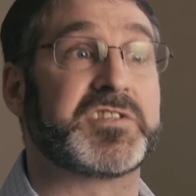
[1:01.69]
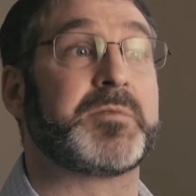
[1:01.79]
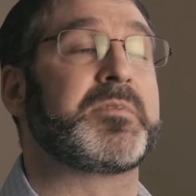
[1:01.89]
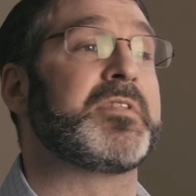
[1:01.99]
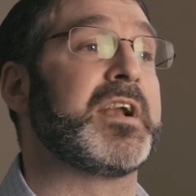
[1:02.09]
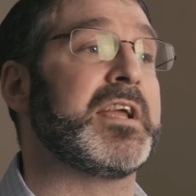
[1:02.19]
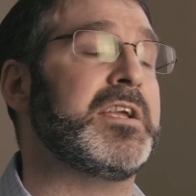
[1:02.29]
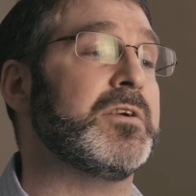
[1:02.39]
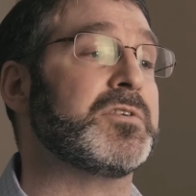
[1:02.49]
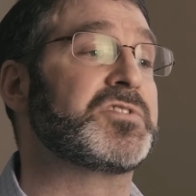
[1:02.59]
It's something that I
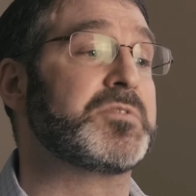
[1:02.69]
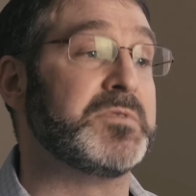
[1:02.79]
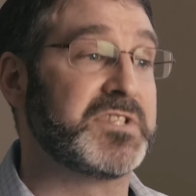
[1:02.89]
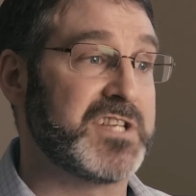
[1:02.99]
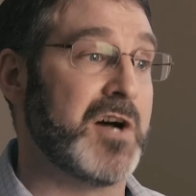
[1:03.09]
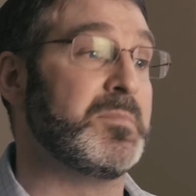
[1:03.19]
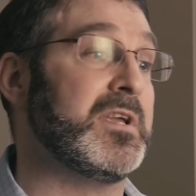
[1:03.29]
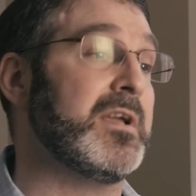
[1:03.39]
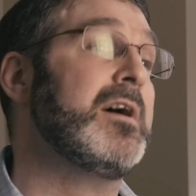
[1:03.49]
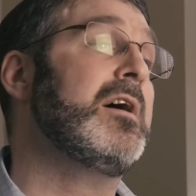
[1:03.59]
hear students tell
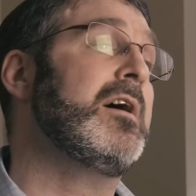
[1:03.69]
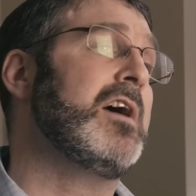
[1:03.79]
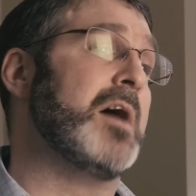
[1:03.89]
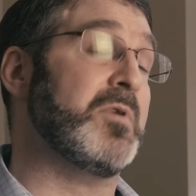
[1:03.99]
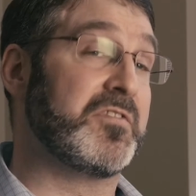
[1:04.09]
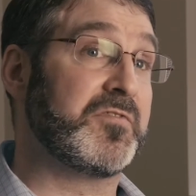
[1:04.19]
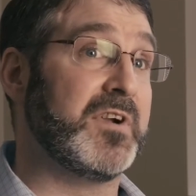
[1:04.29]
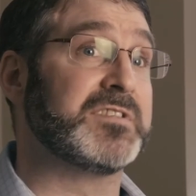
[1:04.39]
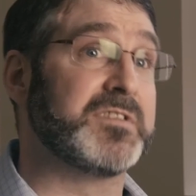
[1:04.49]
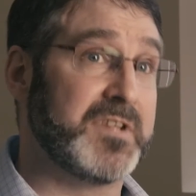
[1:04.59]
me about
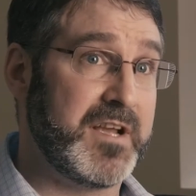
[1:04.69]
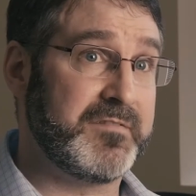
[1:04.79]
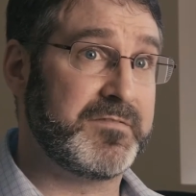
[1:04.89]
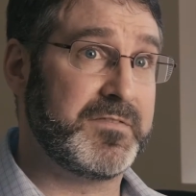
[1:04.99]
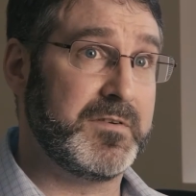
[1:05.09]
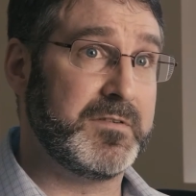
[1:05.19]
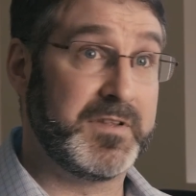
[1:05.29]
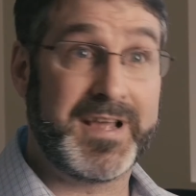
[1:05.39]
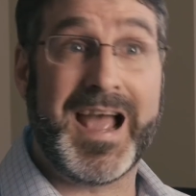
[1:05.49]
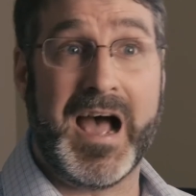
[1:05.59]
friends that
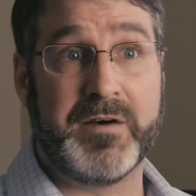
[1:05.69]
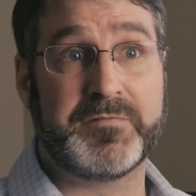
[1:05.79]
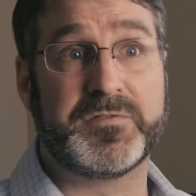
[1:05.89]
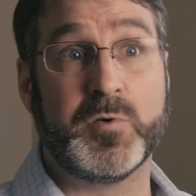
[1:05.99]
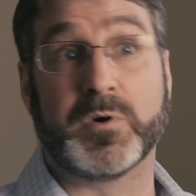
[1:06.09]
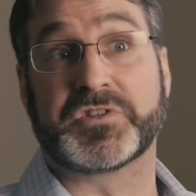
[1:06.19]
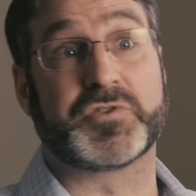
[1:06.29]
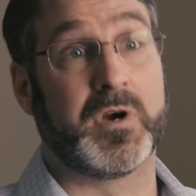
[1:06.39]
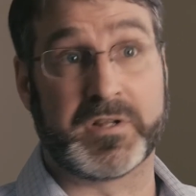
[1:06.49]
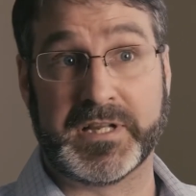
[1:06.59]
they have who are
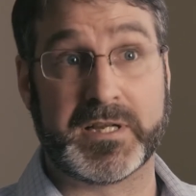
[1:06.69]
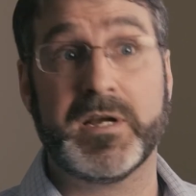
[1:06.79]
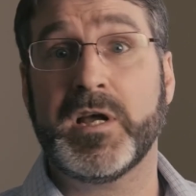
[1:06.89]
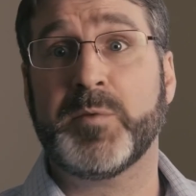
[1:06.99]
struggling,